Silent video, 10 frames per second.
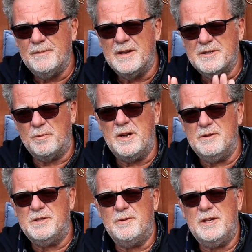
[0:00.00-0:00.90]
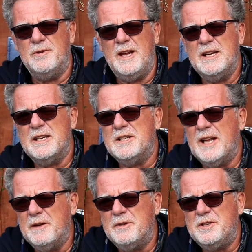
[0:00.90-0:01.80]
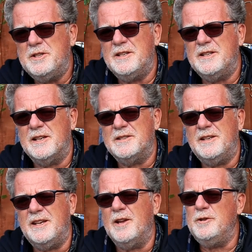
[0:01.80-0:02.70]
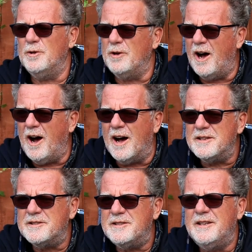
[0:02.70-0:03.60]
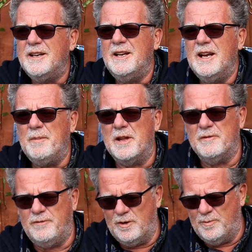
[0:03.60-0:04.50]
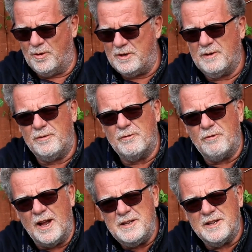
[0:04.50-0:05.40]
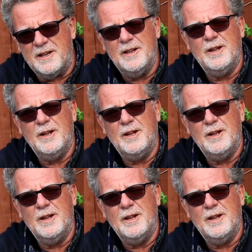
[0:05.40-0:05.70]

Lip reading: So when you're doing your English language GCSE and you're asked about the viewpoint of the writer